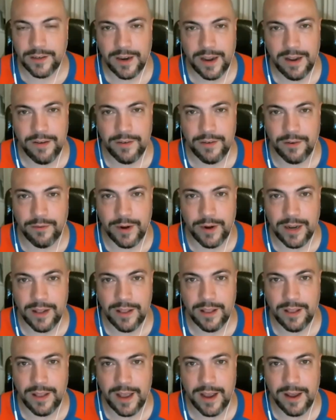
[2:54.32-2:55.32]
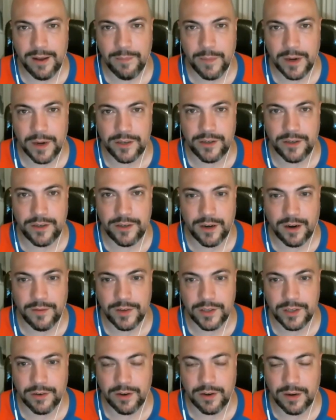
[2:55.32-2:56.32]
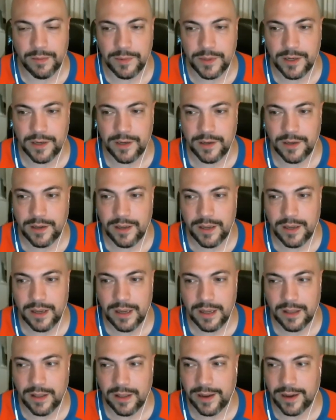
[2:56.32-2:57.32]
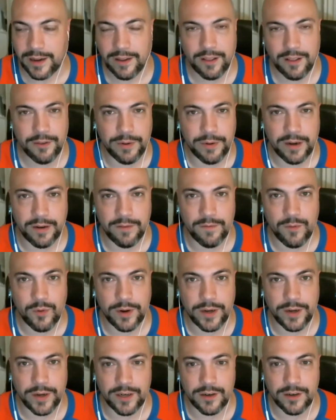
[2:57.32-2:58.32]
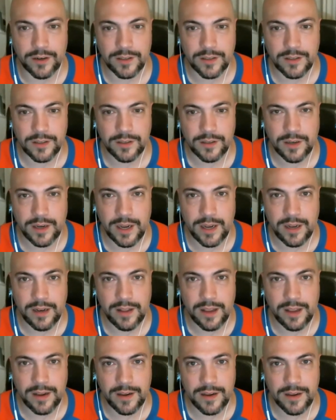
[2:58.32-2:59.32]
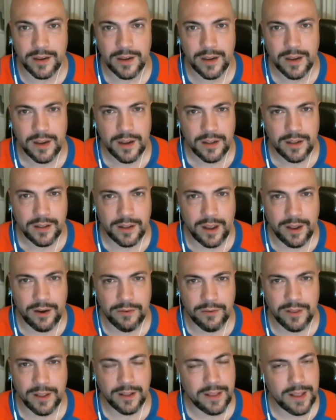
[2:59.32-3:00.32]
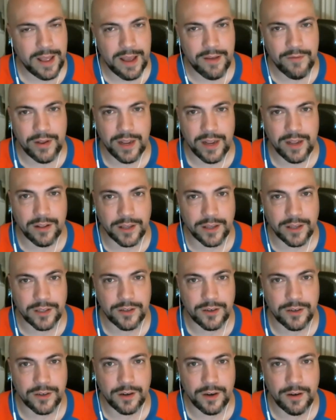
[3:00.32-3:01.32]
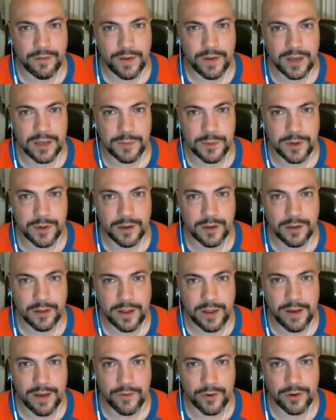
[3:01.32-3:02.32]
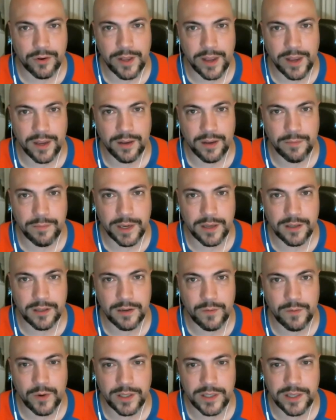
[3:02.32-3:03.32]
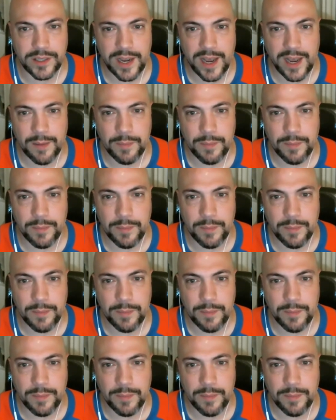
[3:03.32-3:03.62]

I haven't written that much JavaScript in like three or four years, and they I don't think they have any Elixir at Facebook. They have Erlang because of WhatsApp.